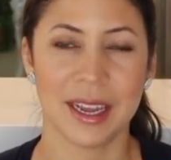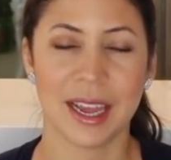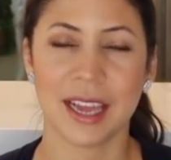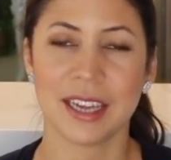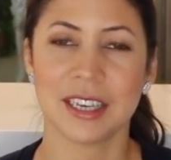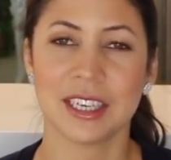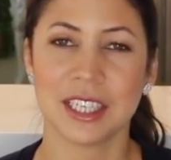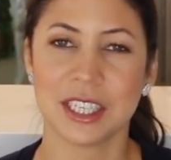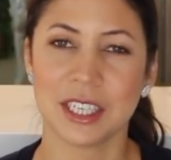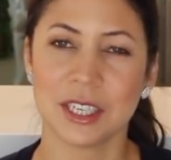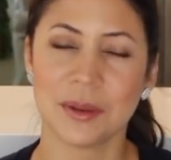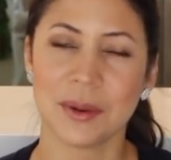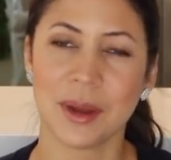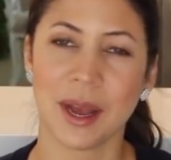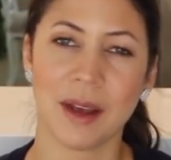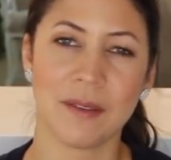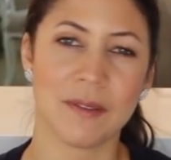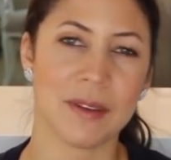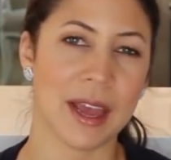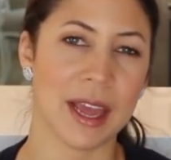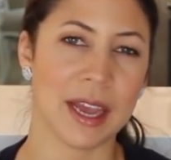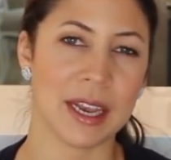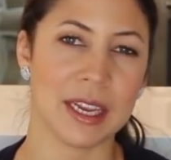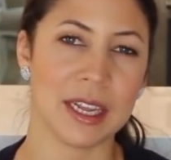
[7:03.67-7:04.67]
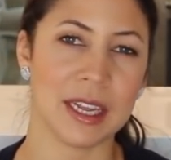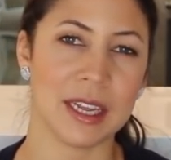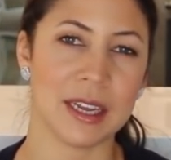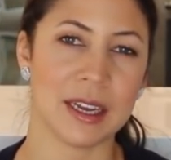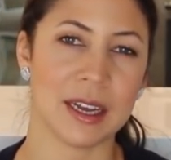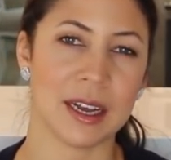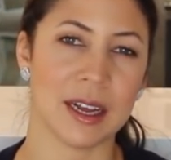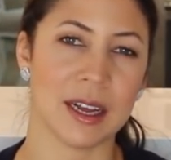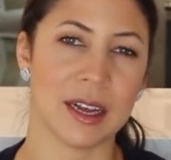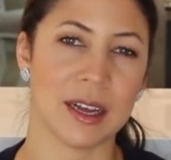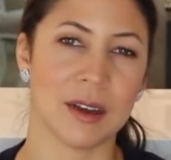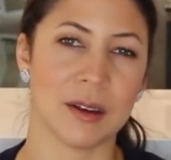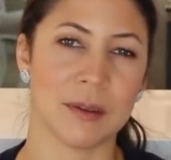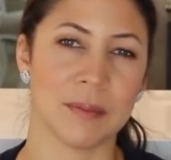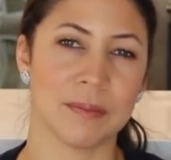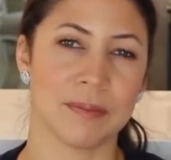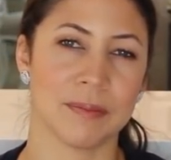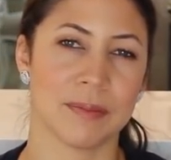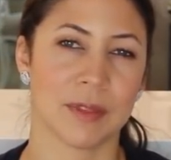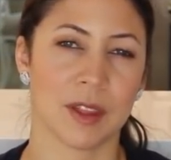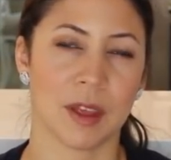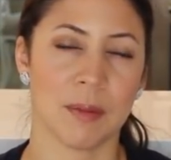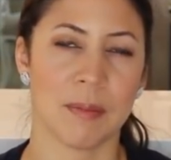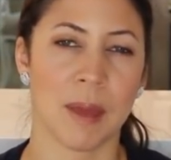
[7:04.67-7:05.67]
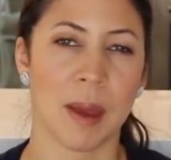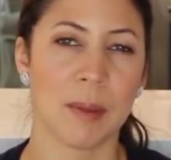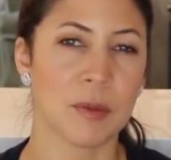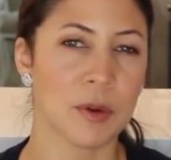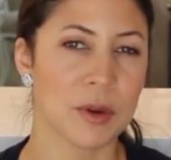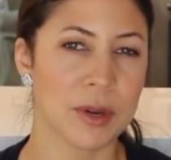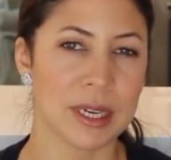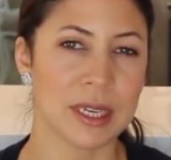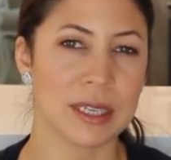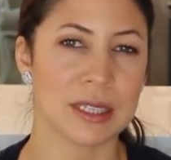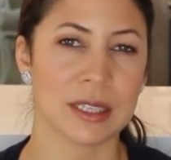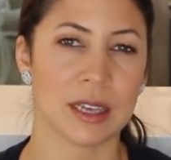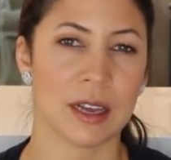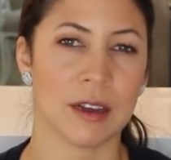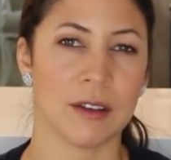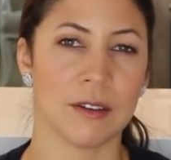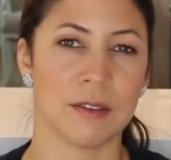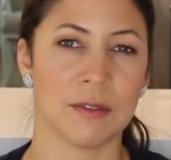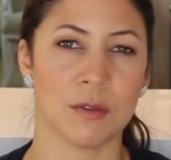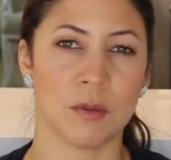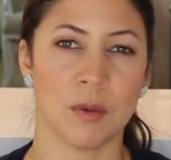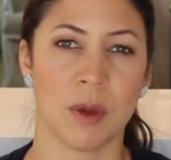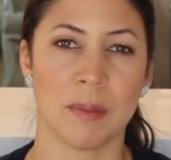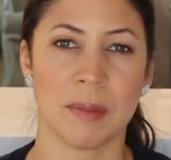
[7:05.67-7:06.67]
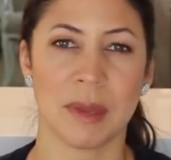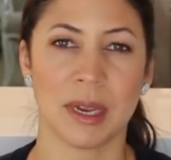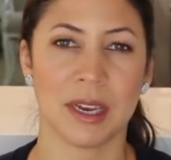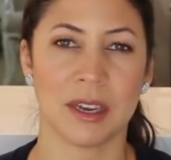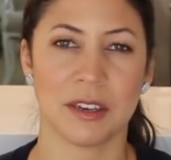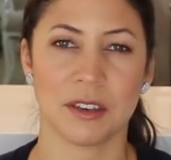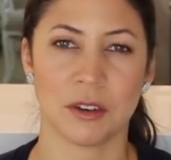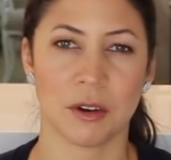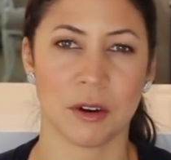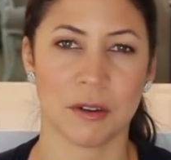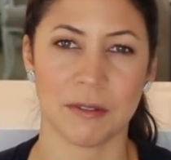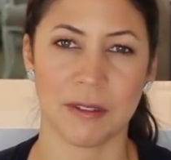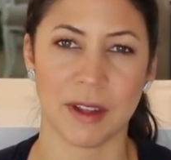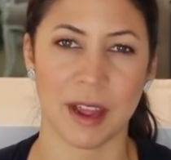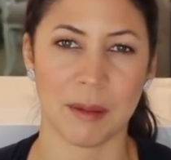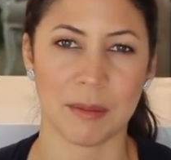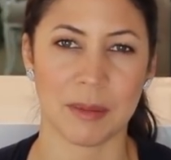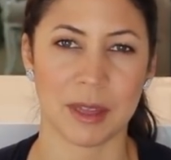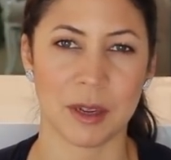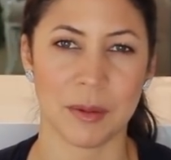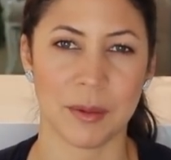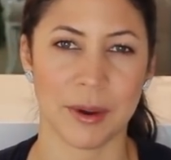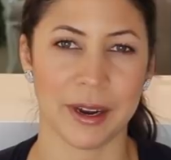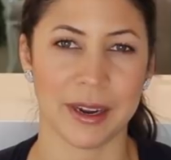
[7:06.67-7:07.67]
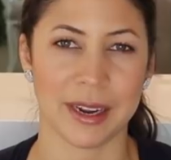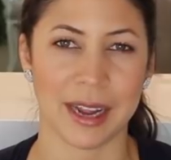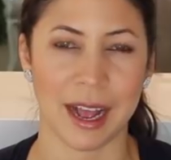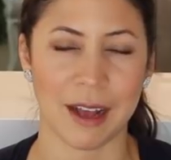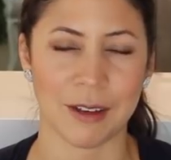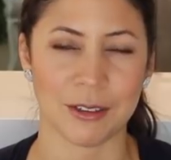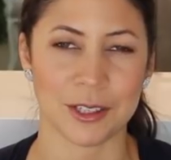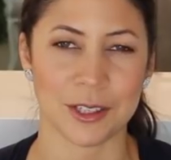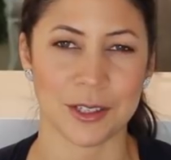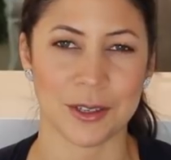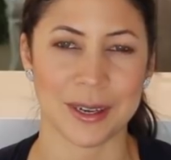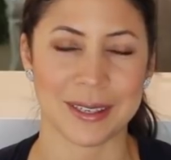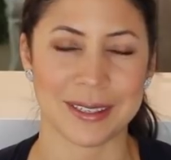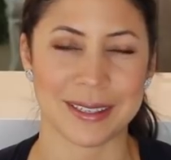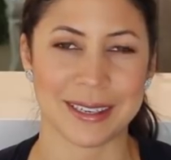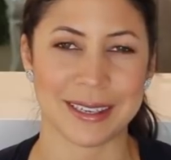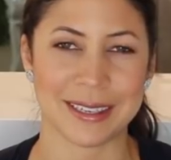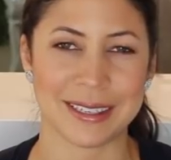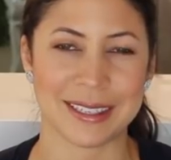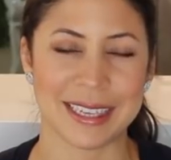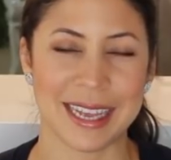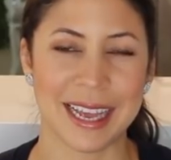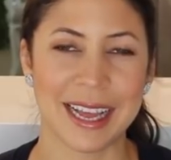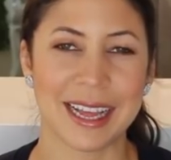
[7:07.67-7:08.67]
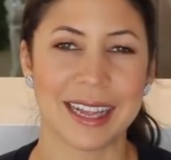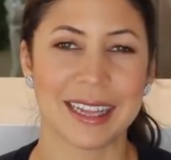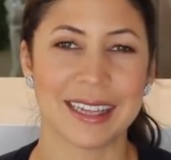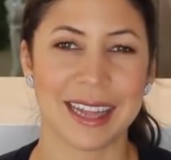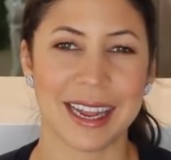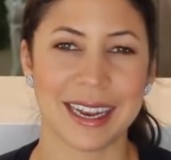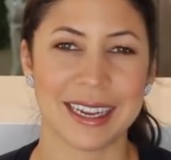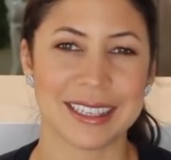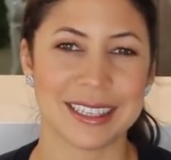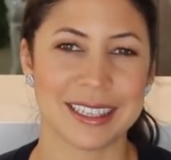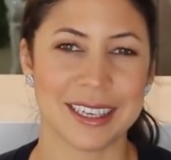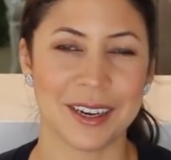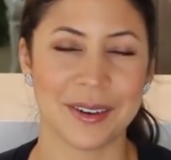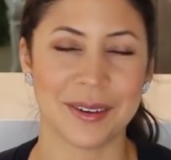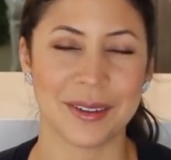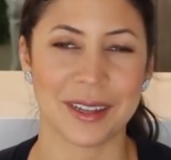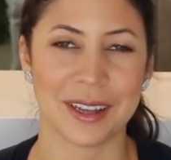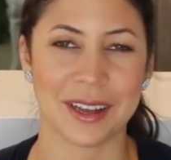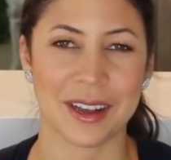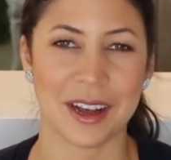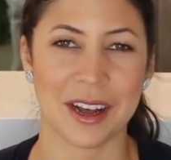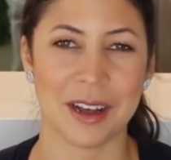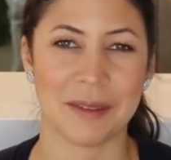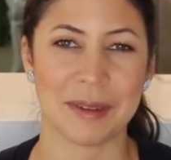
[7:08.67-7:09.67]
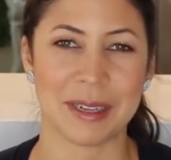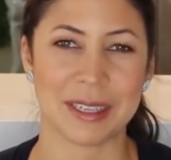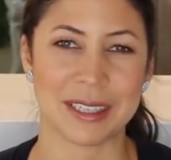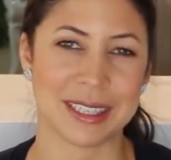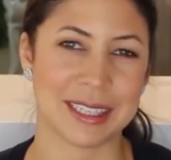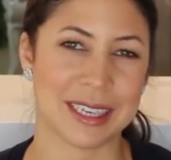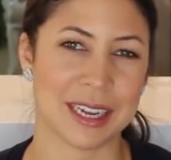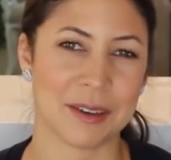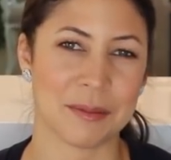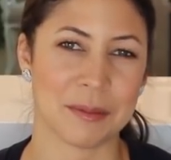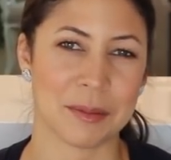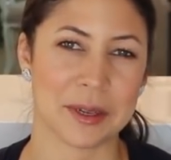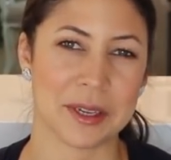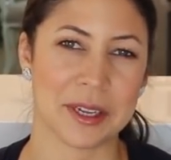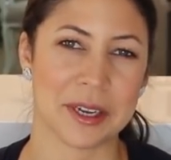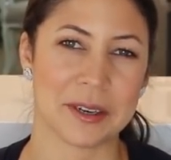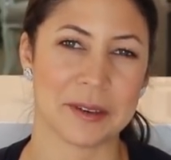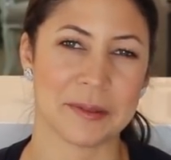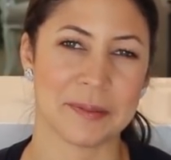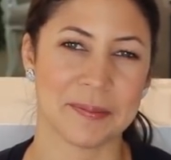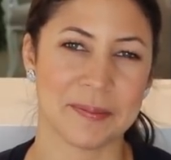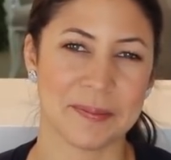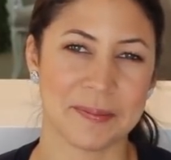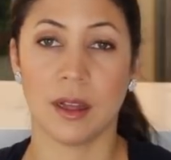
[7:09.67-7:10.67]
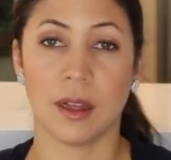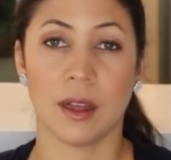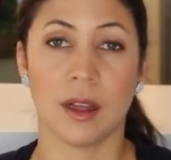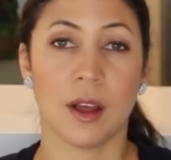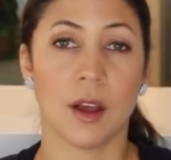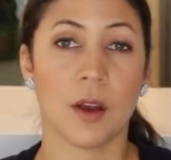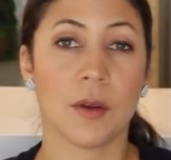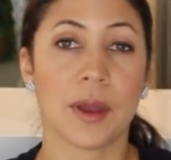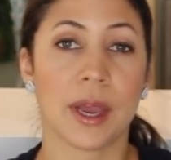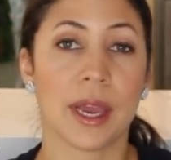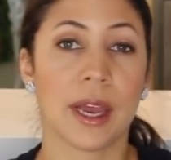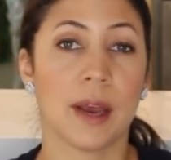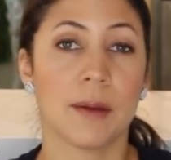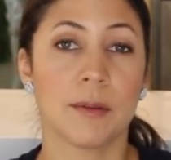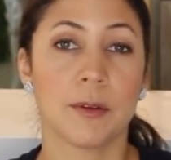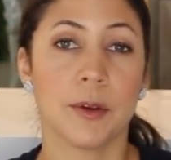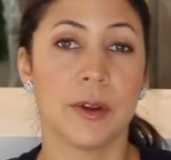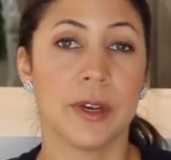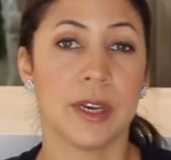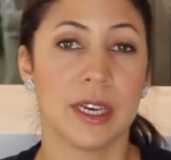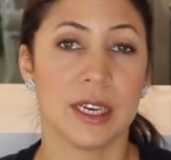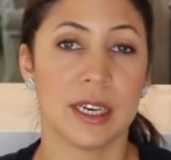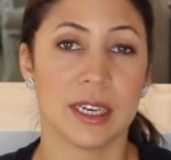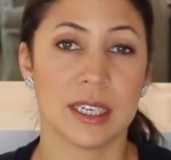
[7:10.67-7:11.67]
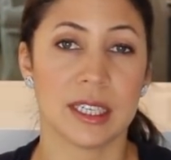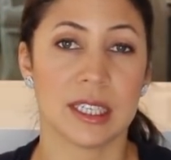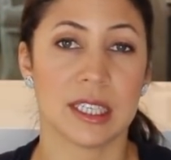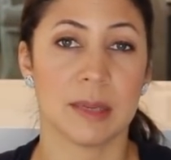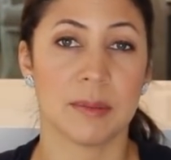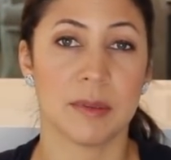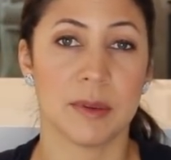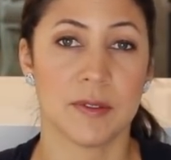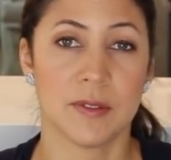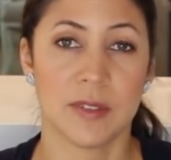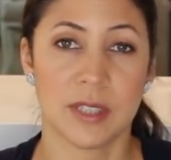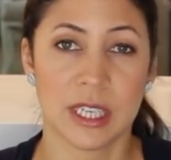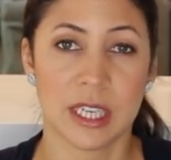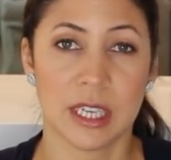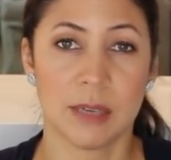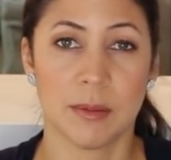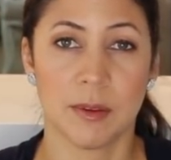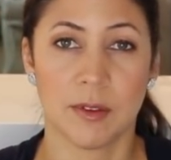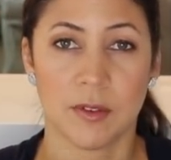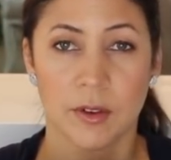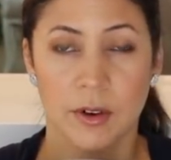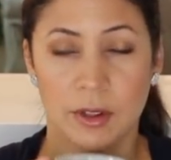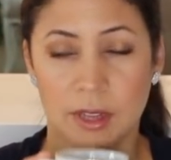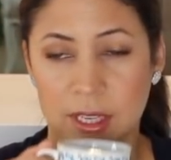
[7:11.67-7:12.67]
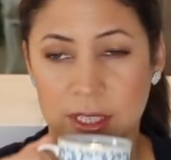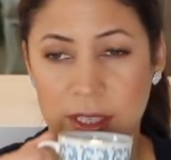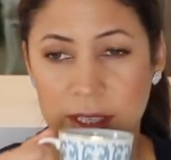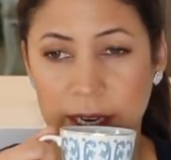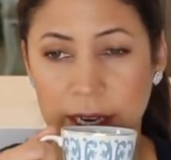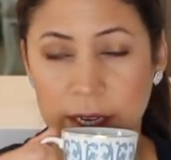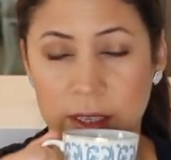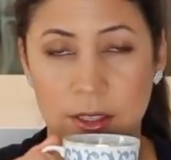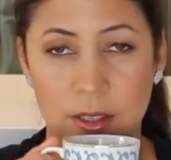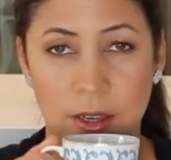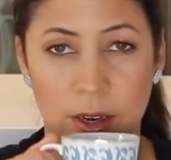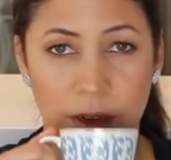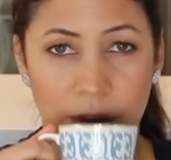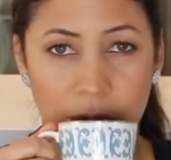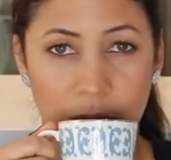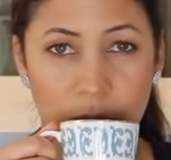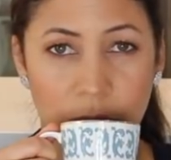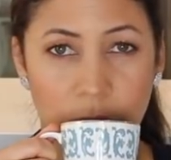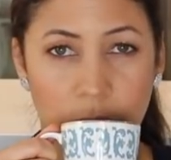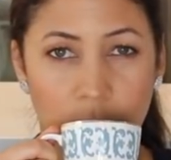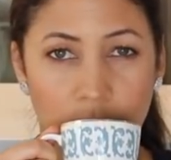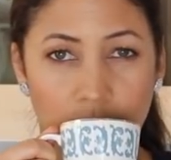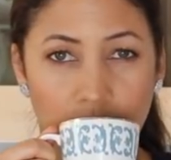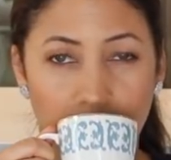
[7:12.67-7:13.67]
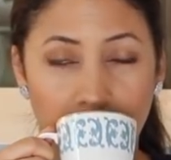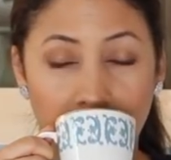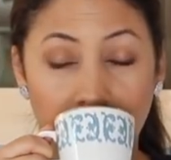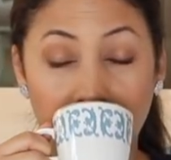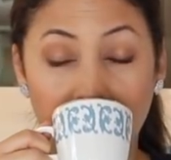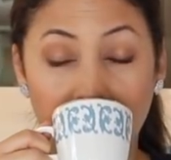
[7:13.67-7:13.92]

And do you have any um, memories of women in your family wearing house dresses? Let us know in the comments down below. Okay, I'm going to need a sip of tea before this next article.